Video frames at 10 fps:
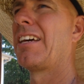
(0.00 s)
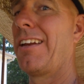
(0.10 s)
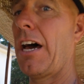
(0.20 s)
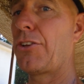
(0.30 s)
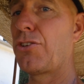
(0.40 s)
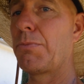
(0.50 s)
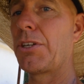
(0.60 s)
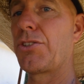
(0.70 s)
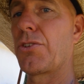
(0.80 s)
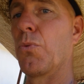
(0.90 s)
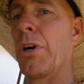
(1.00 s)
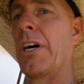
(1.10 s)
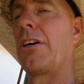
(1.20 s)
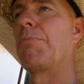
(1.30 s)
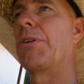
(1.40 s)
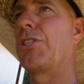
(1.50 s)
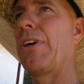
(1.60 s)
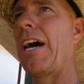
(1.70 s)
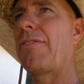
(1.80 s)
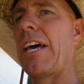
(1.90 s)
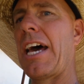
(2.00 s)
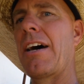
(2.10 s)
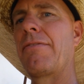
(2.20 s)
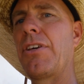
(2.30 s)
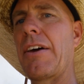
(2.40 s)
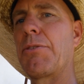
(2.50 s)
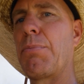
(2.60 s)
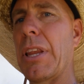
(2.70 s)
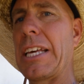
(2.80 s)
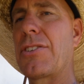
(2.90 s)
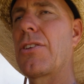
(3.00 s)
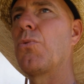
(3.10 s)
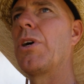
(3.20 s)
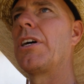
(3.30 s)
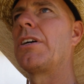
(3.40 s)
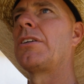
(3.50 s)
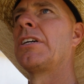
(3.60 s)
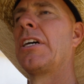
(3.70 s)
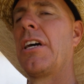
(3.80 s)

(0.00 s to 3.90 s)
Not so much the well, but you have to place the well